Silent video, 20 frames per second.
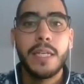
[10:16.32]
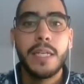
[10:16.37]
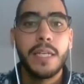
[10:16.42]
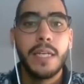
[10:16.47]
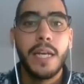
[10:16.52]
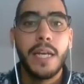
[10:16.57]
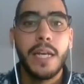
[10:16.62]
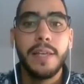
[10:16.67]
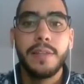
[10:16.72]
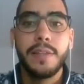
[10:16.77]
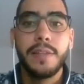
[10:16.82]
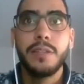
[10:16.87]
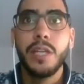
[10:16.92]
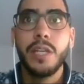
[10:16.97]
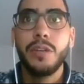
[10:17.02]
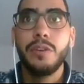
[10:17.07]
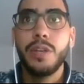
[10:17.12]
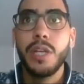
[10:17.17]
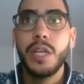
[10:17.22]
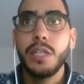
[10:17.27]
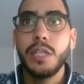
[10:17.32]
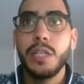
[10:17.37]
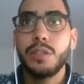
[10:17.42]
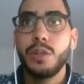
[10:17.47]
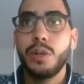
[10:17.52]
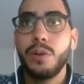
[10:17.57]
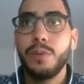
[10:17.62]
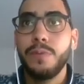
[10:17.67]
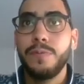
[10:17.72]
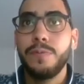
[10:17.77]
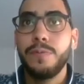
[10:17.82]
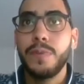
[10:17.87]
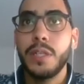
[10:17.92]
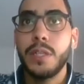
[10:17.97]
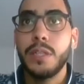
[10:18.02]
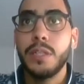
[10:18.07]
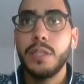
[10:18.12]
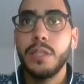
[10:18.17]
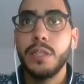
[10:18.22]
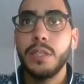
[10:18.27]
and the decrease of
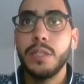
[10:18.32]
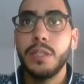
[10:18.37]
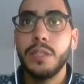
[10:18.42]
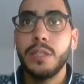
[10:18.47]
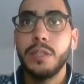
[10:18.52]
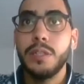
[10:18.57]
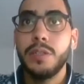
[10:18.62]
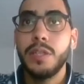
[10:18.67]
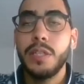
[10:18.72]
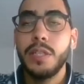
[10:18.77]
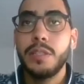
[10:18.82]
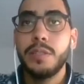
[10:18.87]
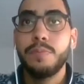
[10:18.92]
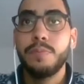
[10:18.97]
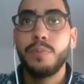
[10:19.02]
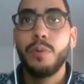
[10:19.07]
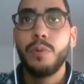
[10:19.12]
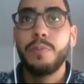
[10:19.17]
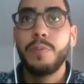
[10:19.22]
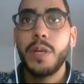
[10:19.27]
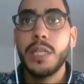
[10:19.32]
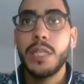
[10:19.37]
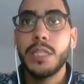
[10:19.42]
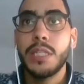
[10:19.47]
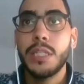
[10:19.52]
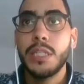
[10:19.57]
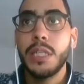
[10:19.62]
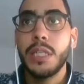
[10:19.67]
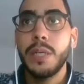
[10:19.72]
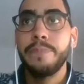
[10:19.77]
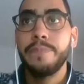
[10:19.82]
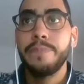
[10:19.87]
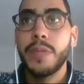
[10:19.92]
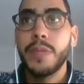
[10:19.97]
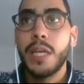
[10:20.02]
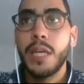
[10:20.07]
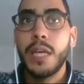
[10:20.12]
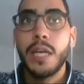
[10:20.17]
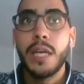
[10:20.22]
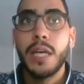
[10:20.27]
this property
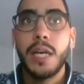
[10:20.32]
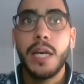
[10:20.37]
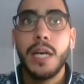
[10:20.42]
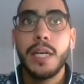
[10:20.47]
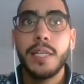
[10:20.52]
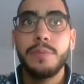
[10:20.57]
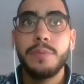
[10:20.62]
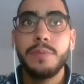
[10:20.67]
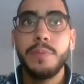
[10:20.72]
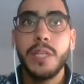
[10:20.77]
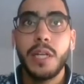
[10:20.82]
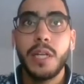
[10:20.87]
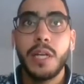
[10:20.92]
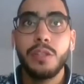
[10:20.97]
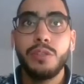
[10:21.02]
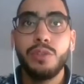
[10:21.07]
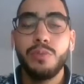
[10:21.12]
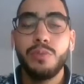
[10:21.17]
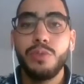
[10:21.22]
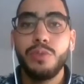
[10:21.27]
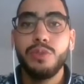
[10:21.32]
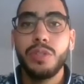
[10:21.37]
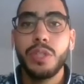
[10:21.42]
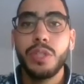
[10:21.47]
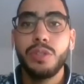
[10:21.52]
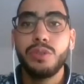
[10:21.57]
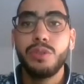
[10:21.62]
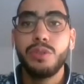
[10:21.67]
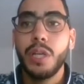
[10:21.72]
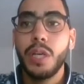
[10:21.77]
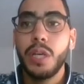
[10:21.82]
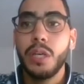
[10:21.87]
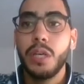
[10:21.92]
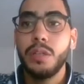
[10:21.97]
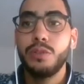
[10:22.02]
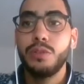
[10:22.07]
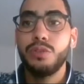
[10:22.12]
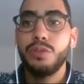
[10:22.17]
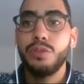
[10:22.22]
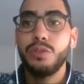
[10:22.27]
has been attributed to
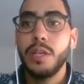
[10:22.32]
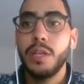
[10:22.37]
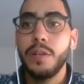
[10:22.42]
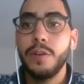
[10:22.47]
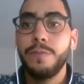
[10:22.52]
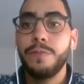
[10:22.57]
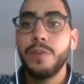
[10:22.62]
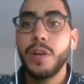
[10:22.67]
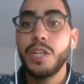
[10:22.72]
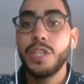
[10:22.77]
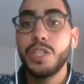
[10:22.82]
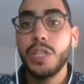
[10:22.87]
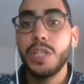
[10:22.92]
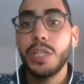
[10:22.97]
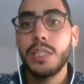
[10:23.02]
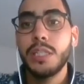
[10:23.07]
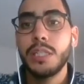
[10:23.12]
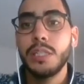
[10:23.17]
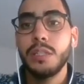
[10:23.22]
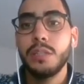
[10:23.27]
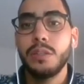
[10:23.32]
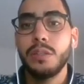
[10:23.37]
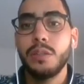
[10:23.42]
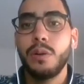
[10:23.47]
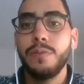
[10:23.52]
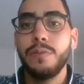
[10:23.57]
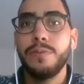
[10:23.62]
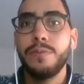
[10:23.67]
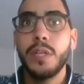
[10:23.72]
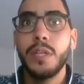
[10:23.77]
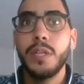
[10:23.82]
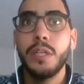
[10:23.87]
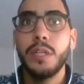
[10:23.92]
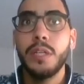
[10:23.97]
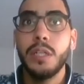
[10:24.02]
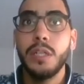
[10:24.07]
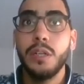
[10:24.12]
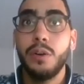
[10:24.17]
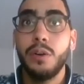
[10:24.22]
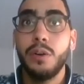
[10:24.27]
the fragility
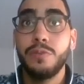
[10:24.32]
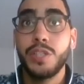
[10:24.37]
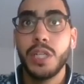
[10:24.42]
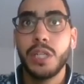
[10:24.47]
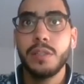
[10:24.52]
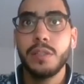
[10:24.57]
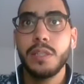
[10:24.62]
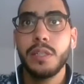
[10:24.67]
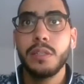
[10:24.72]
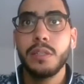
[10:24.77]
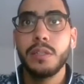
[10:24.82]
of shells,